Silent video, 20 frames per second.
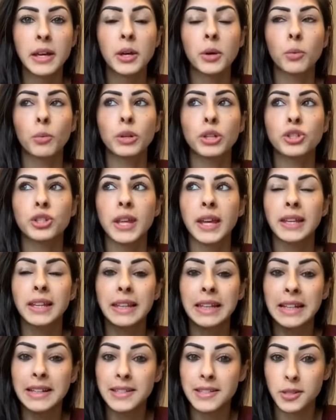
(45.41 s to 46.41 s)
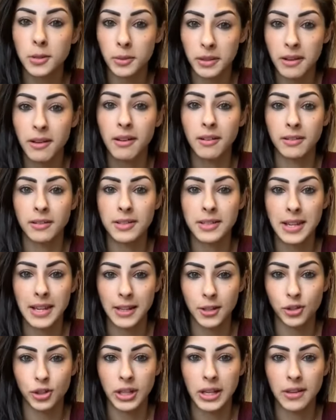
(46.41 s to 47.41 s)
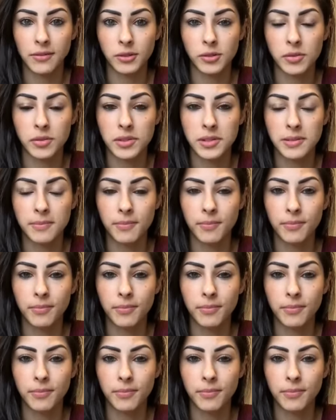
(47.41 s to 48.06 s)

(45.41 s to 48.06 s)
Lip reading: which then leads to enhanced energy levels.